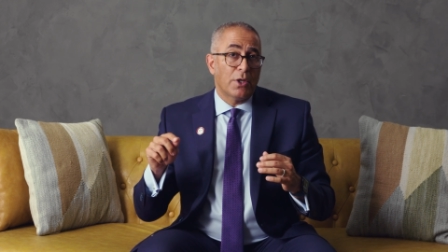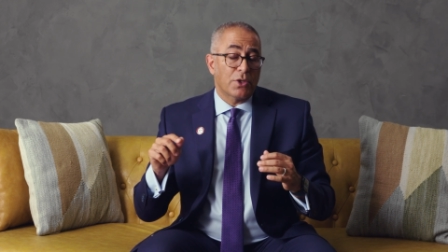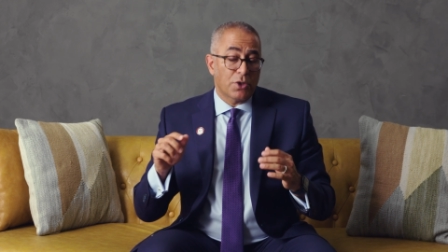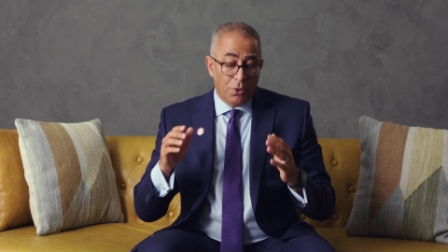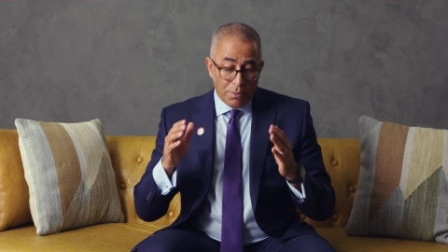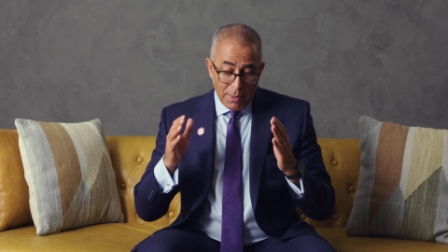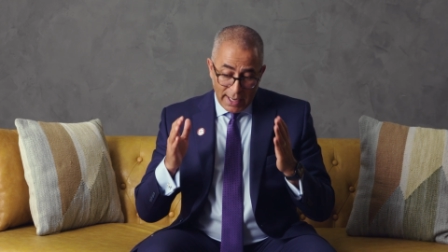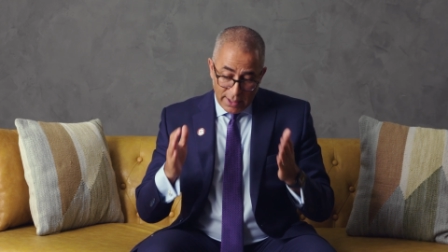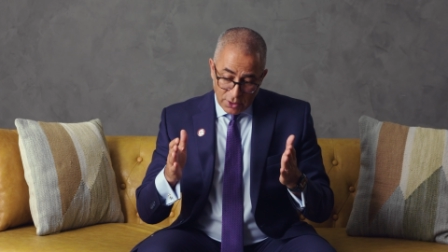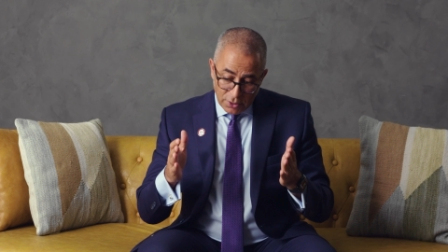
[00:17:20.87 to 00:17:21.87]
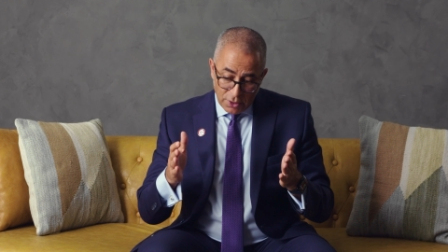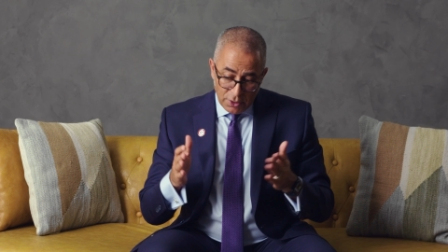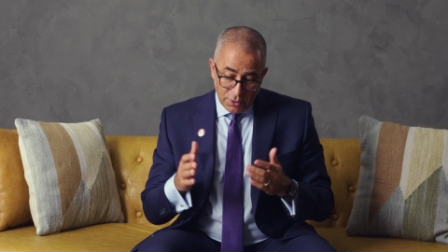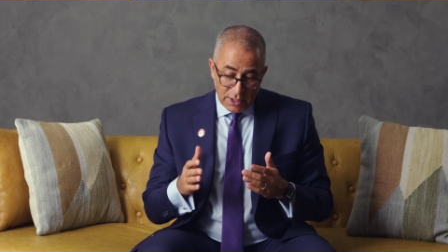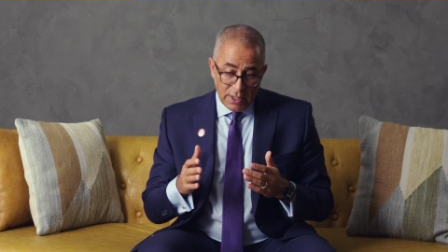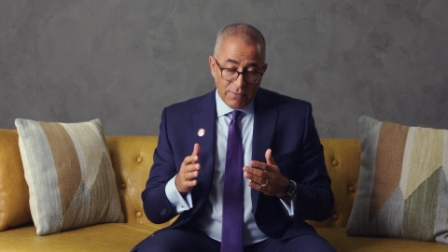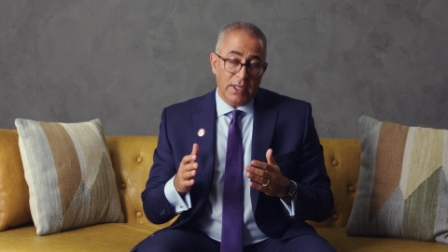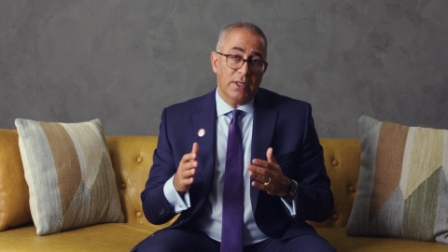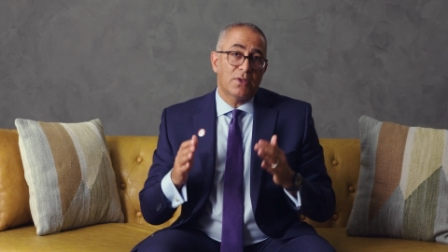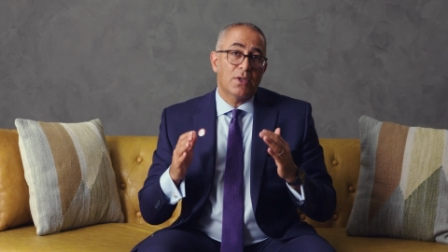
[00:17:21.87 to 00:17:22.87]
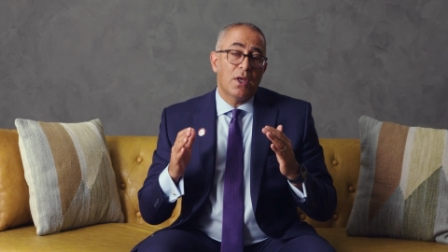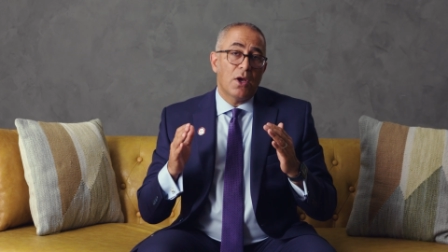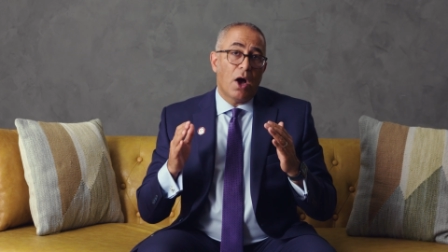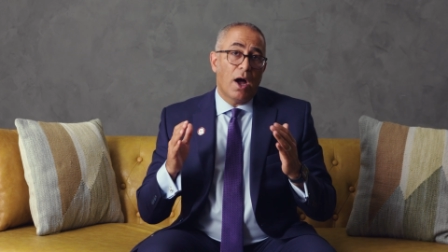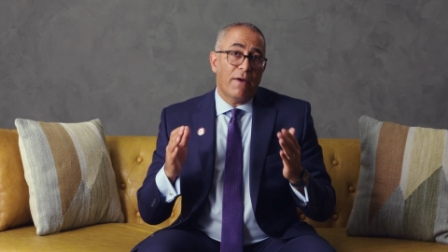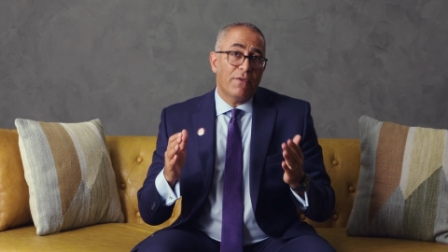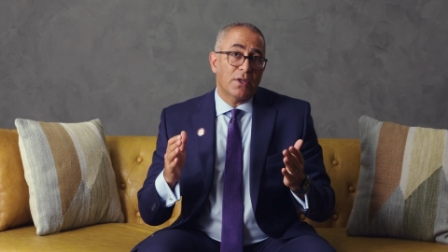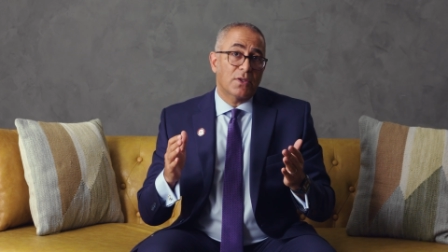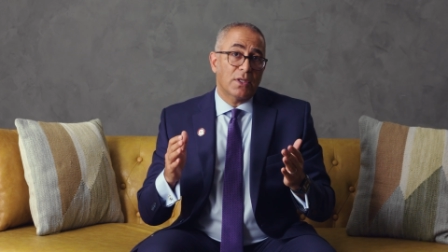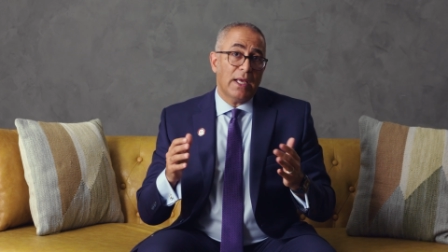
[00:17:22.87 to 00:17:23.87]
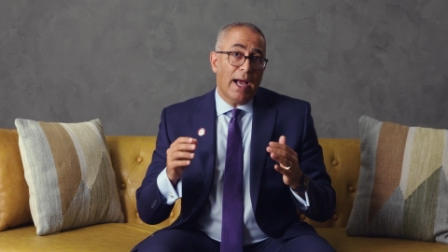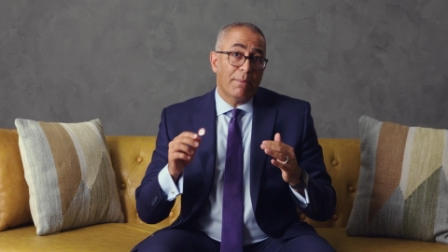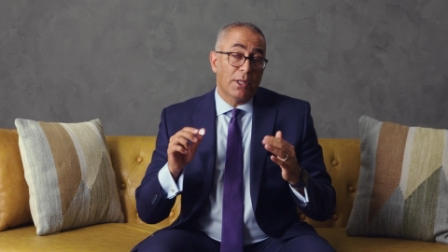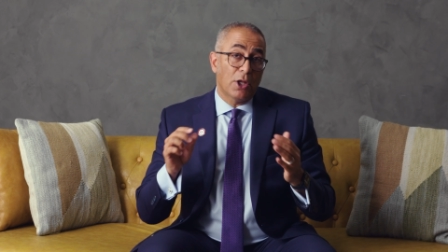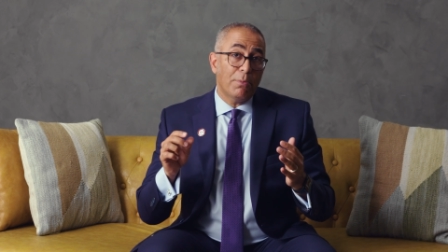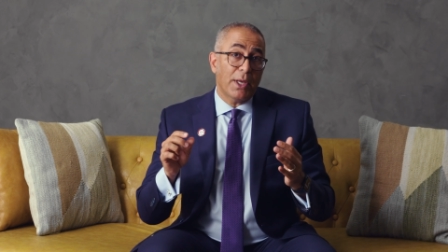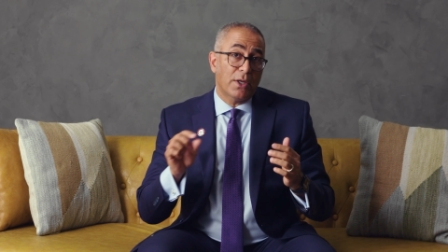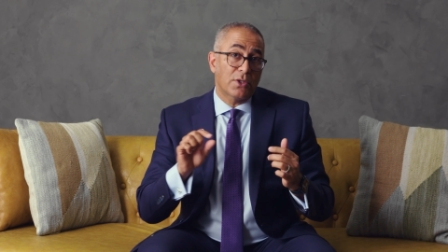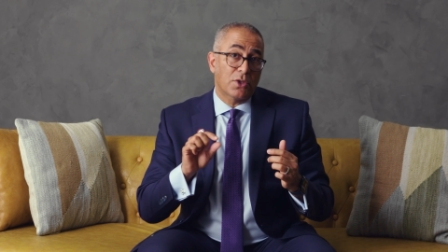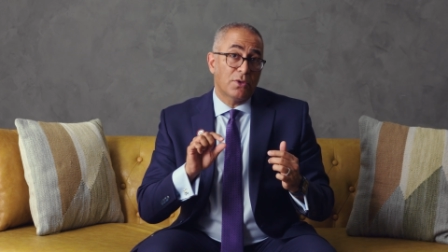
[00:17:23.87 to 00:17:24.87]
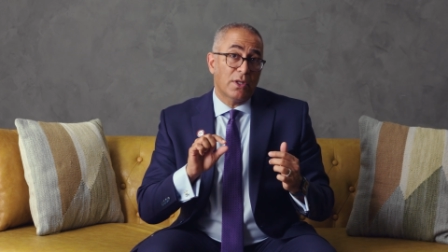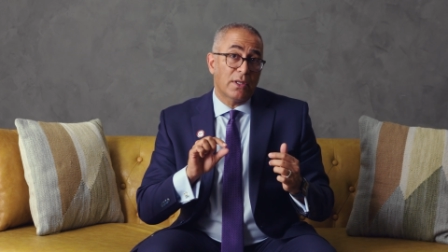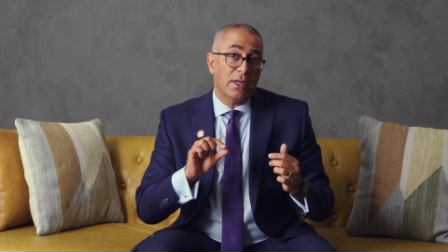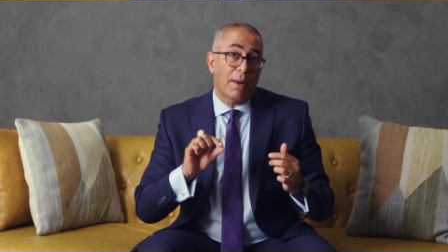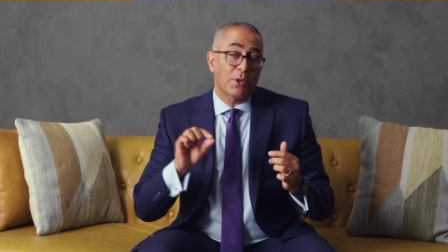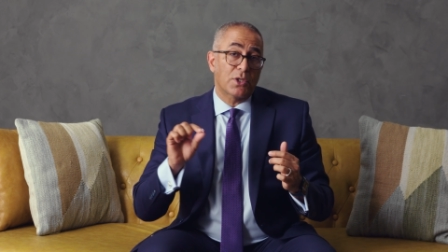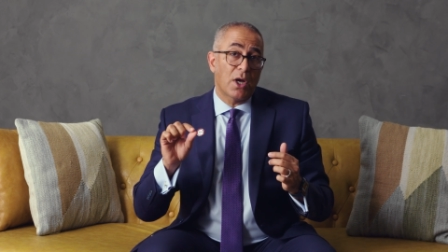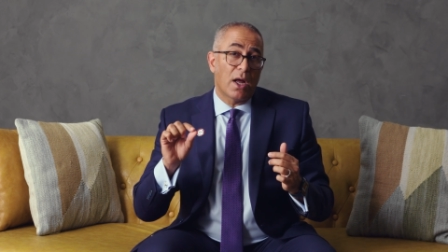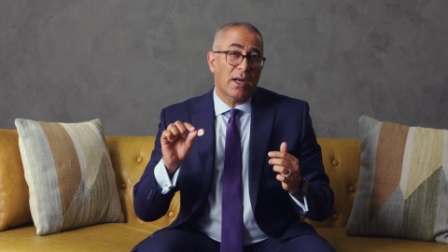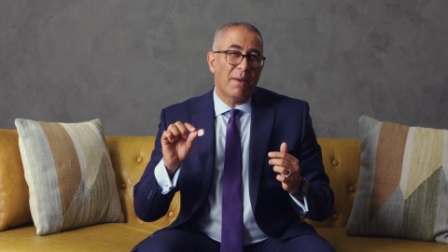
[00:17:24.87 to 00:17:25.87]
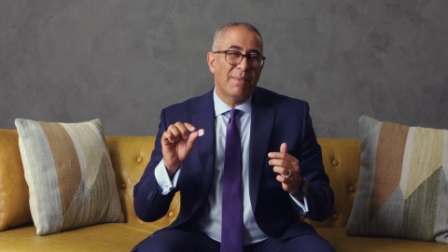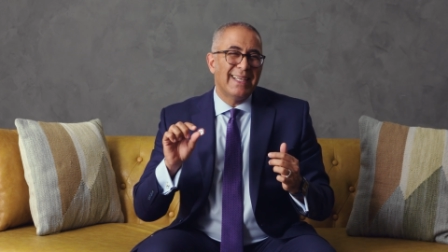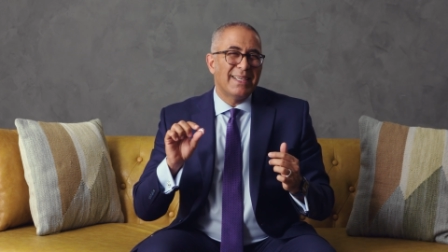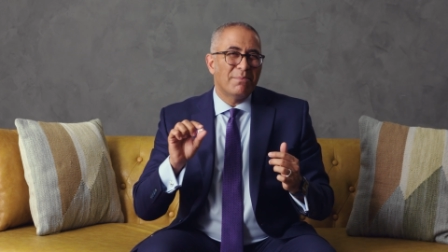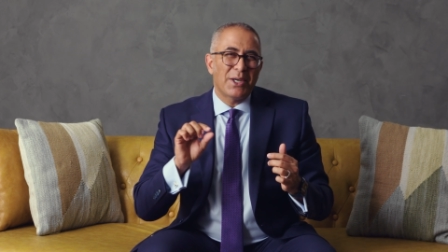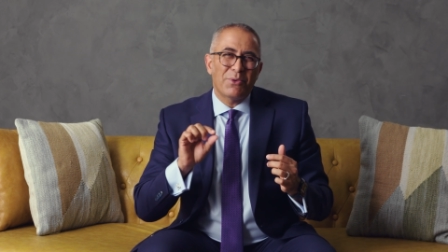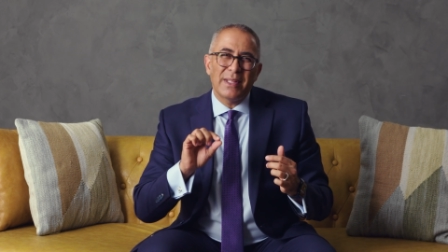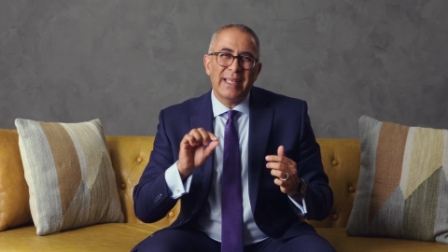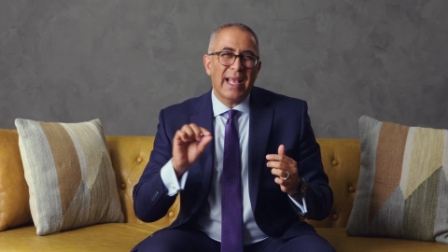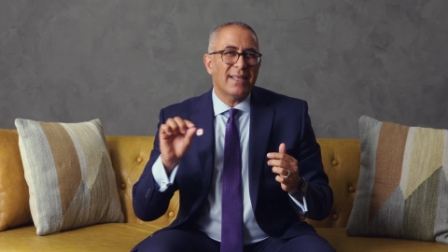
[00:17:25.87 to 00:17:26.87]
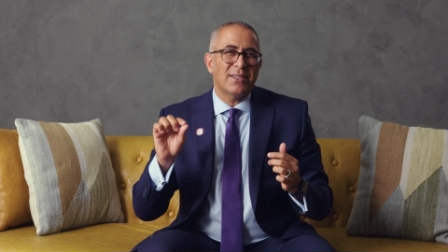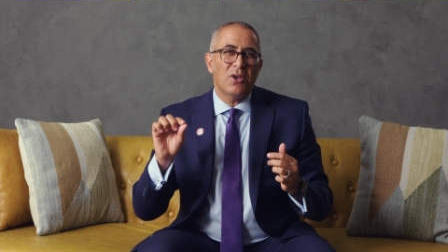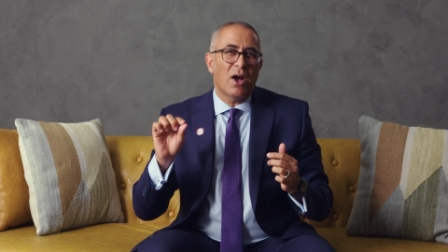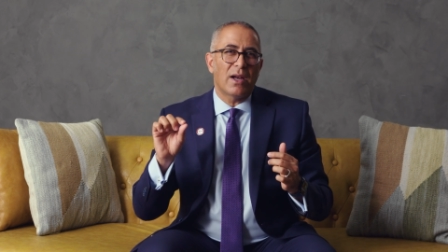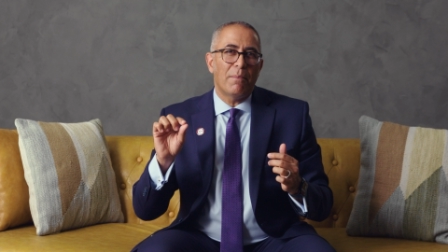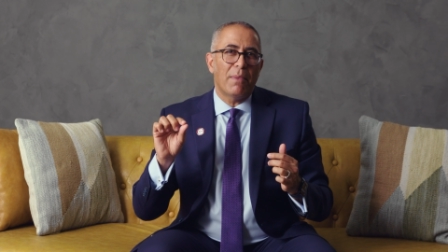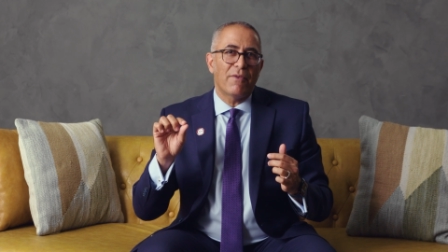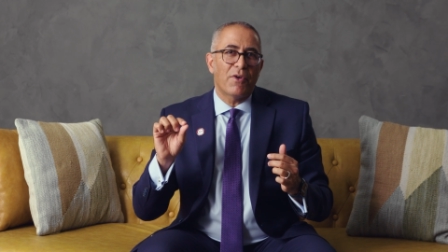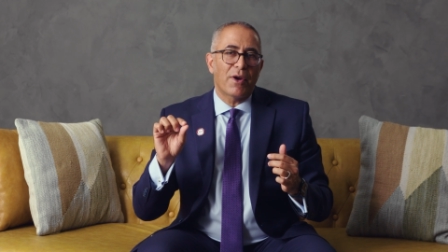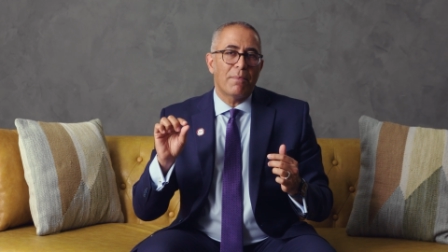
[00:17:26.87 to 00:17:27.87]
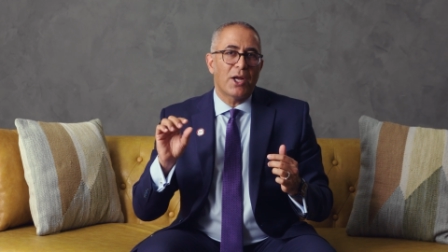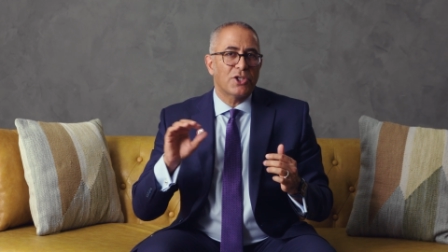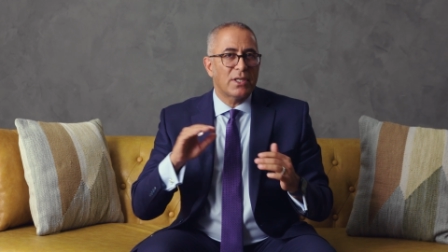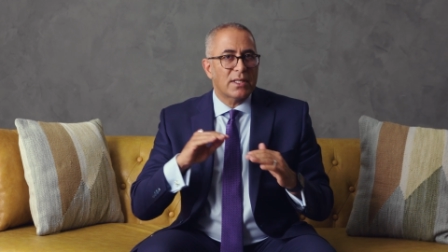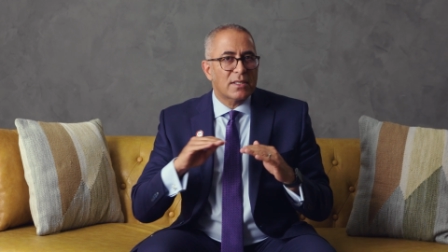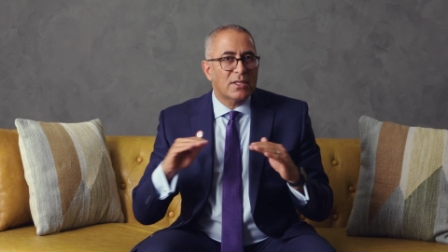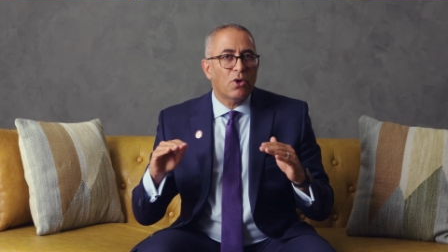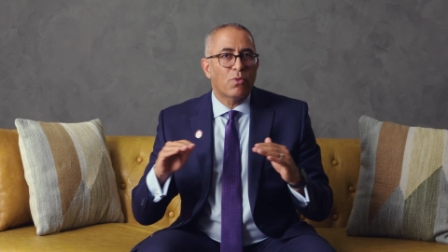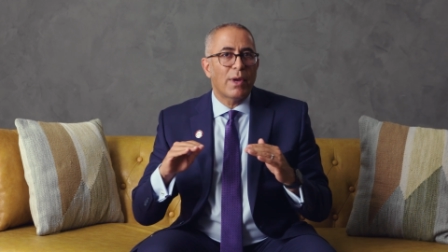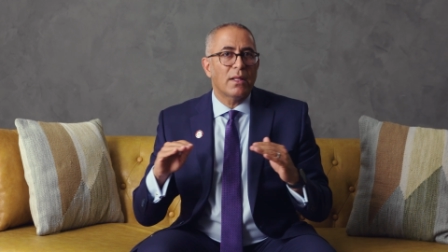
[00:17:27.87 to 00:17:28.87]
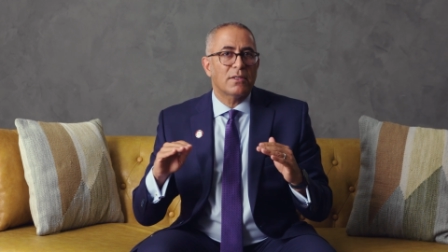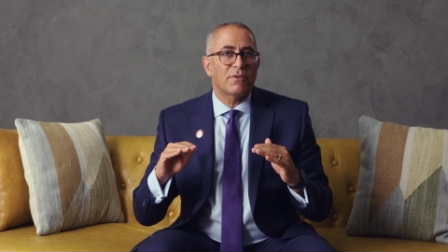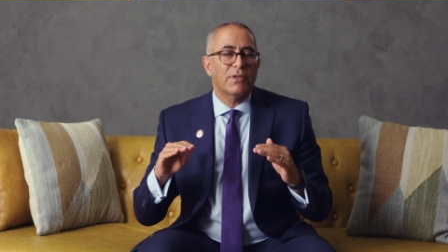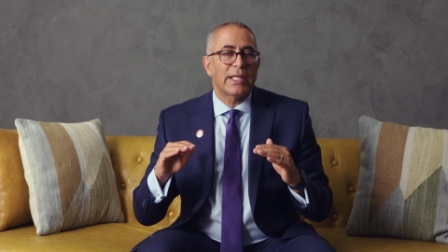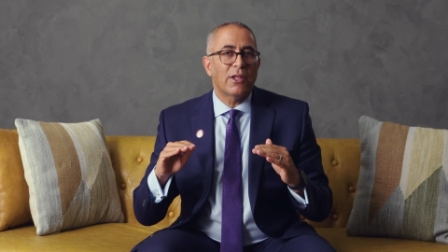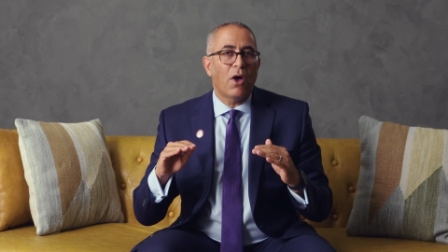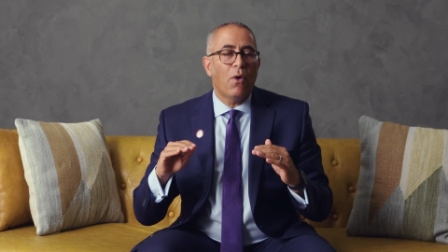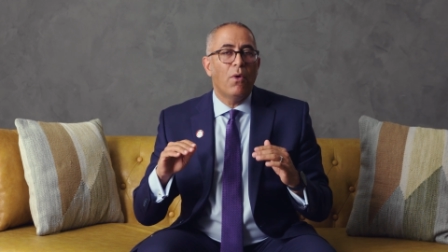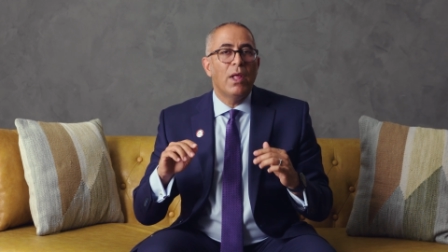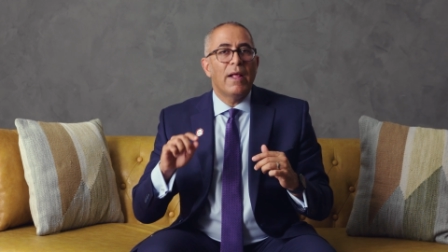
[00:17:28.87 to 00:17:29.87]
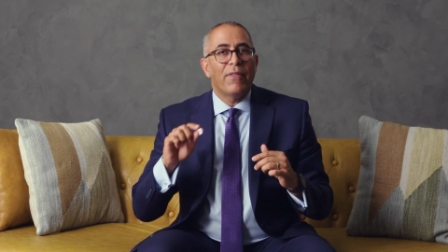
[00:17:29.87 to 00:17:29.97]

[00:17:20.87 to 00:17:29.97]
So my answer to you, Stephen, is obviously I'm a little bit concerned that the number's gone up, but it really hasn't gone up by very much and it's still relatively low.